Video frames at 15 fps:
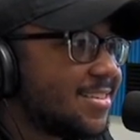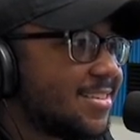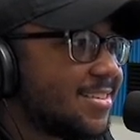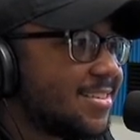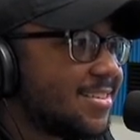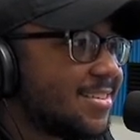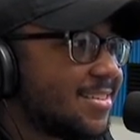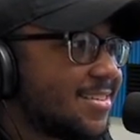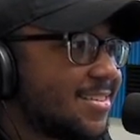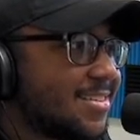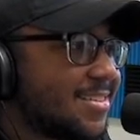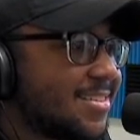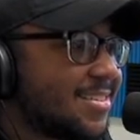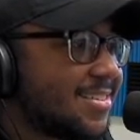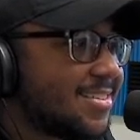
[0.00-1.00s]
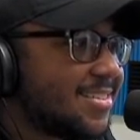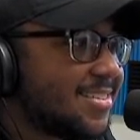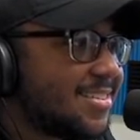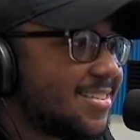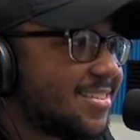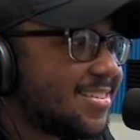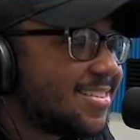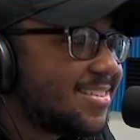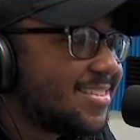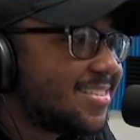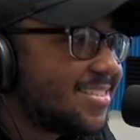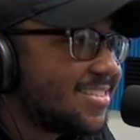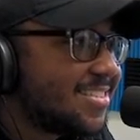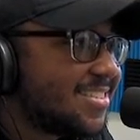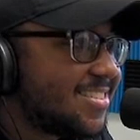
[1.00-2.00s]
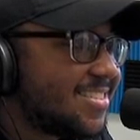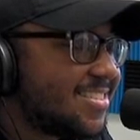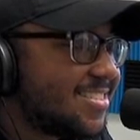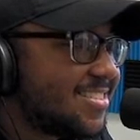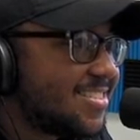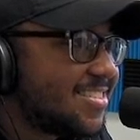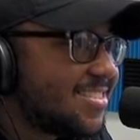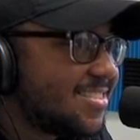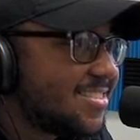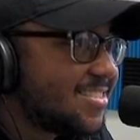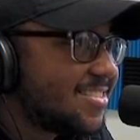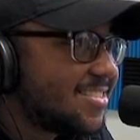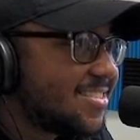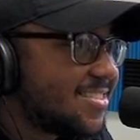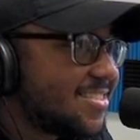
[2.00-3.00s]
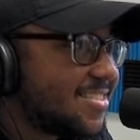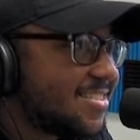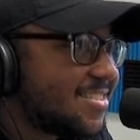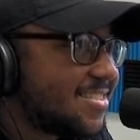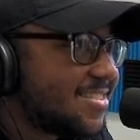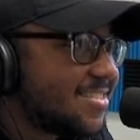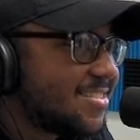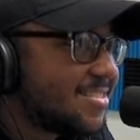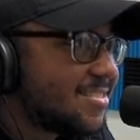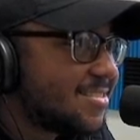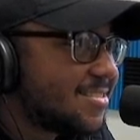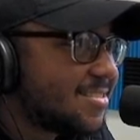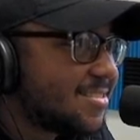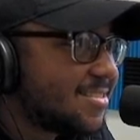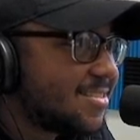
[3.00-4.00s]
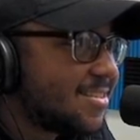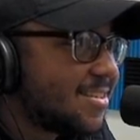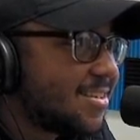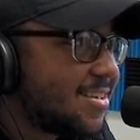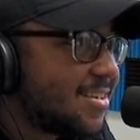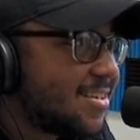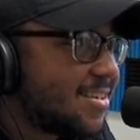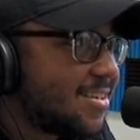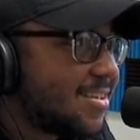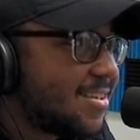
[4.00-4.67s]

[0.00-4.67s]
(silent)